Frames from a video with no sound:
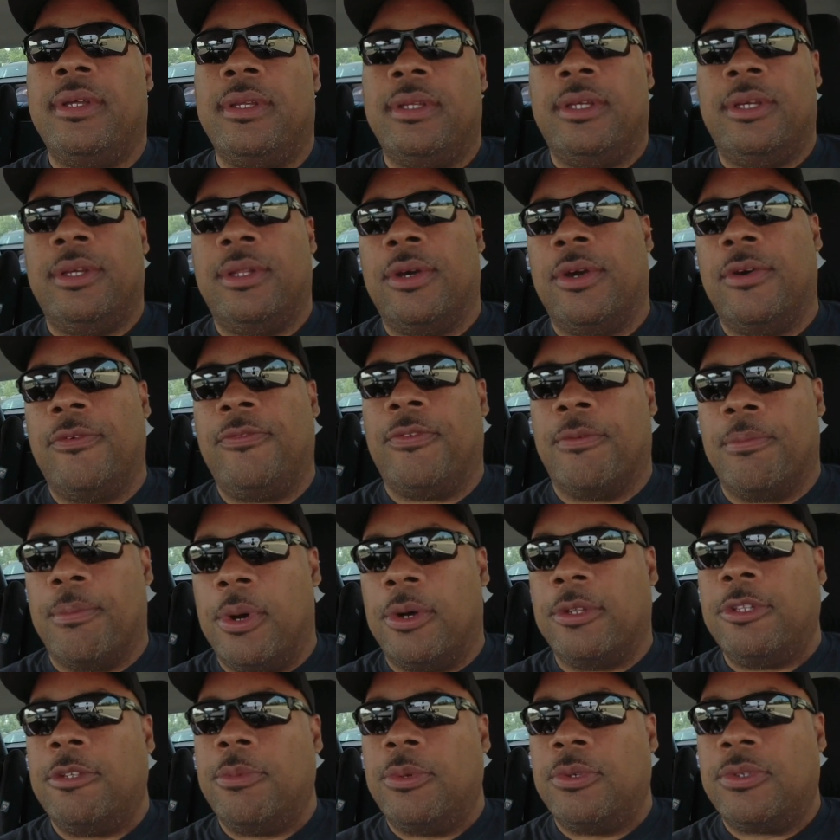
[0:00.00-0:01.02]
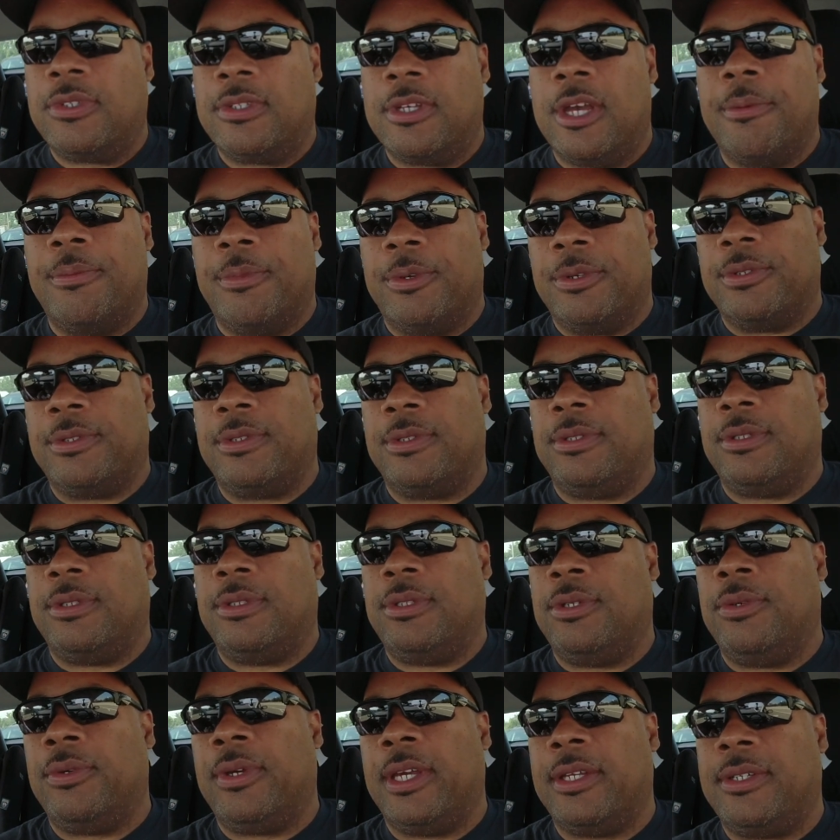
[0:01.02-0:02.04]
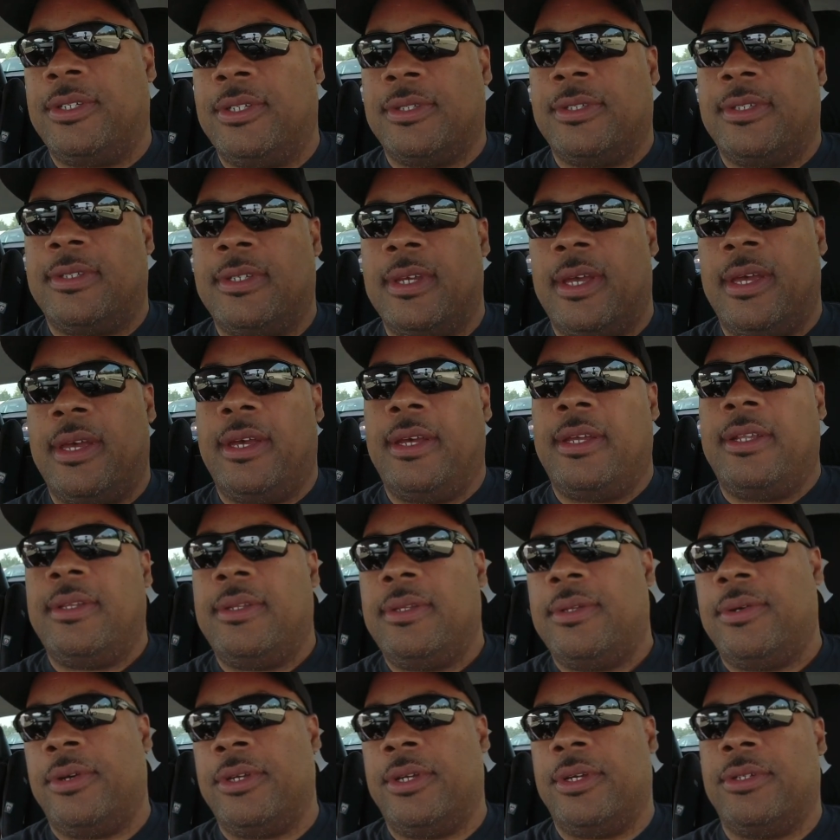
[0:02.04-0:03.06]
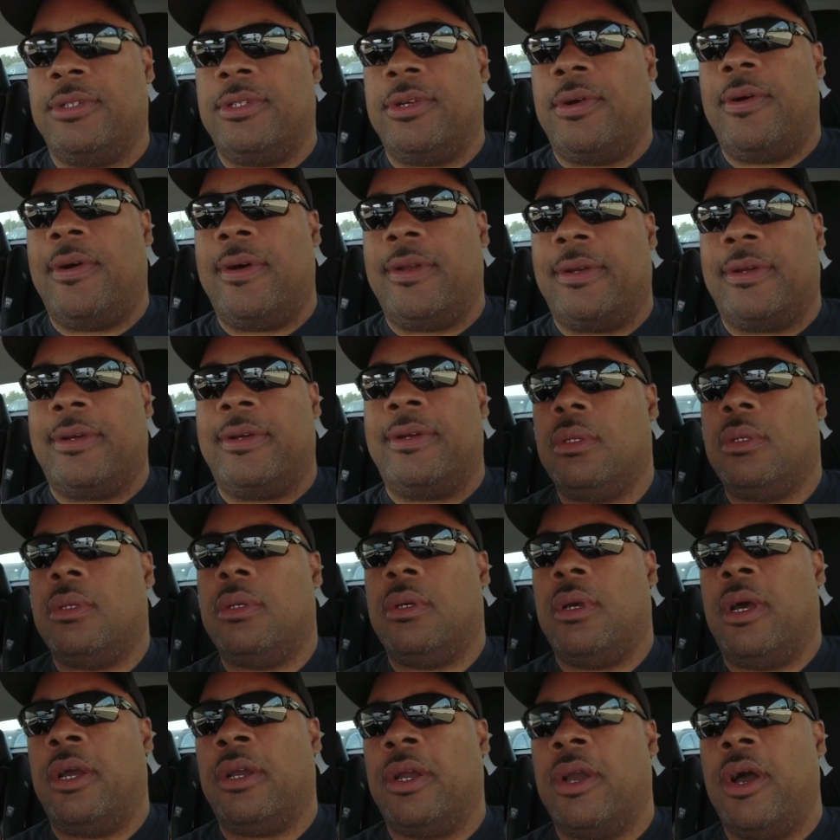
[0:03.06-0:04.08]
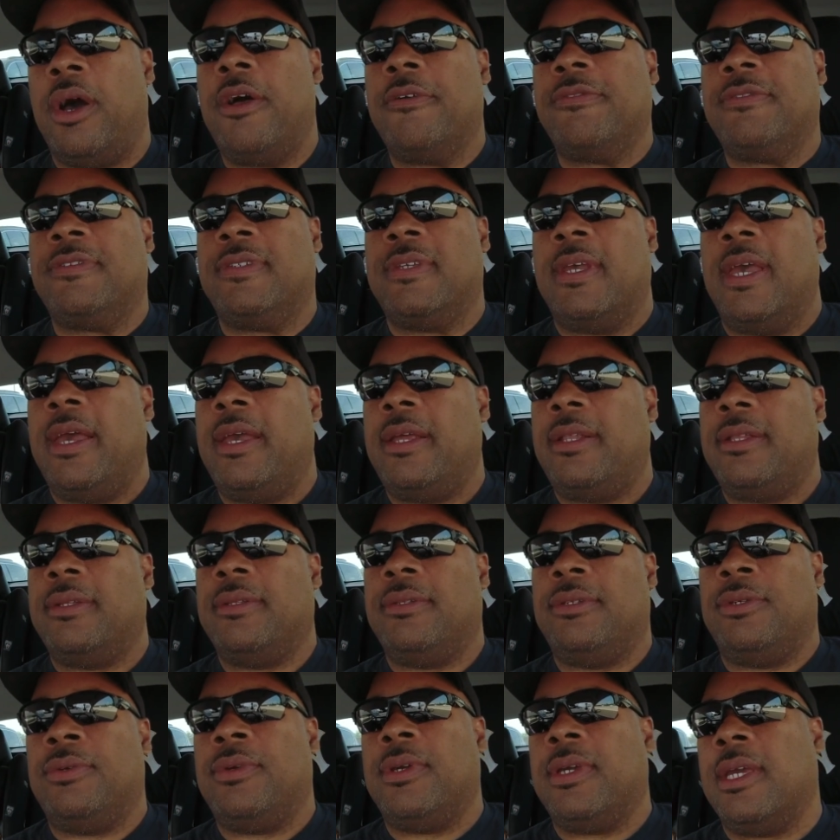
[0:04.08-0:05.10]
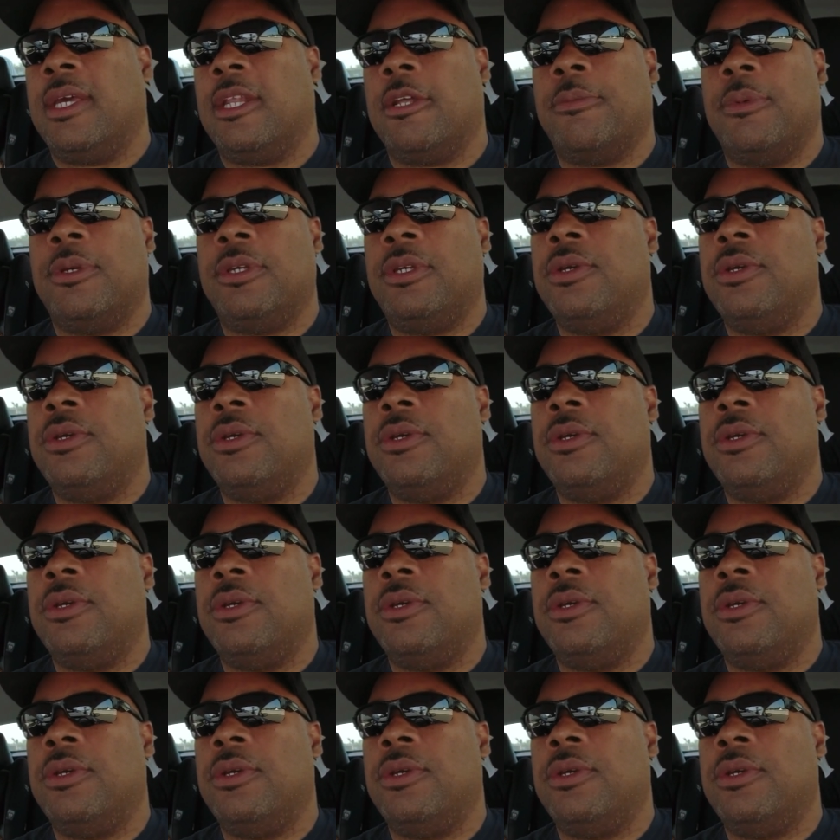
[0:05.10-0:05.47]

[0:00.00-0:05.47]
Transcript: you know, for multiple summers. You get your son or your daughter a golf set, you can get them a